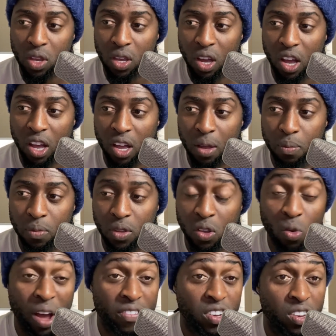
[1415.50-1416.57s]

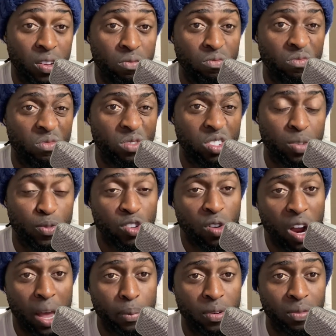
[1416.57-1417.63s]
you have to
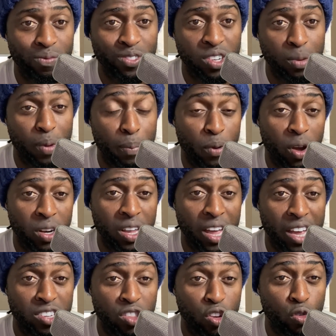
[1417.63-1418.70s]
subscribe to my
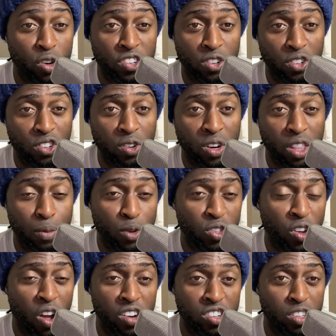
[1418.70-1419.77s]
podcast, The Crucial Journey, the most
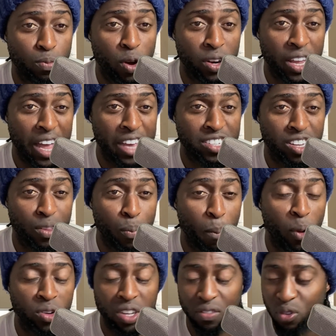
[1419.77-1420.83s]
conscious podcast in the
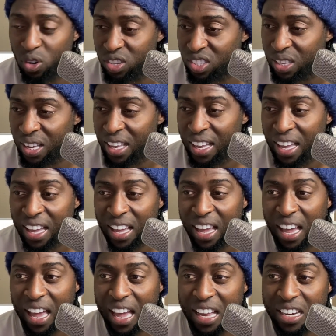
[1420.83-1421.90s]
multiverse.
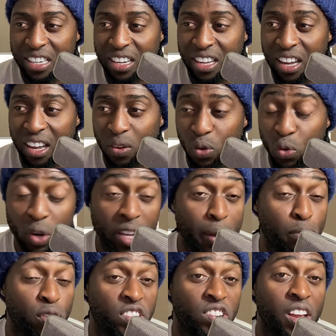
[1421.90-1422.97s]
And would really
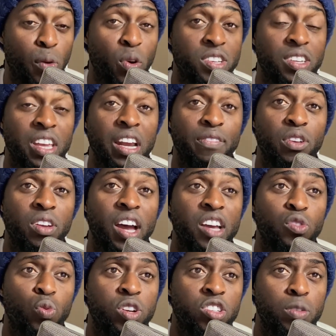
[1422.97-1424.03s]
appreciate, once again, if you
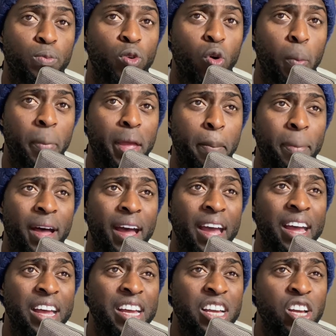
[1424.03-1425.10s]
guys want to support me by
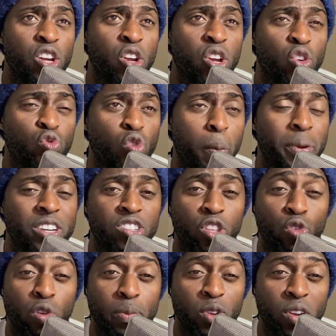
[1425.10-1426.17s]
dropping us the
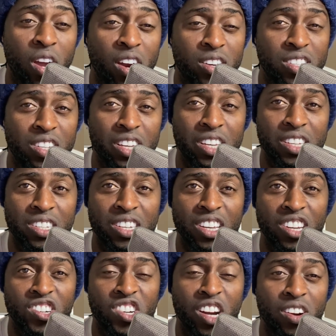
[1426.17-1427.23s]
cryptocurrencies,
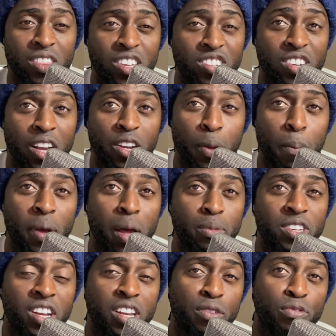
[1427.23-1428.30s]
sharing this, telling your mom,
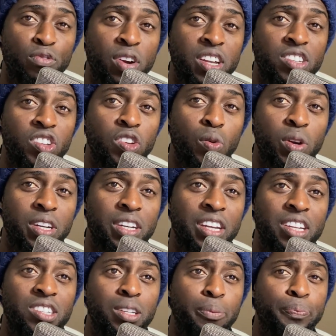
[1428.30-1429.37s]
telling your friends, you know what it
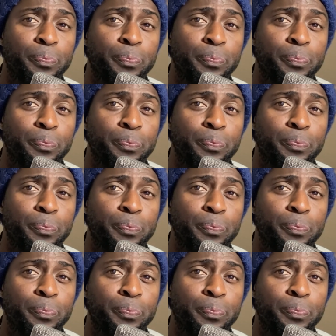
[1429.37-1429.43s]
is.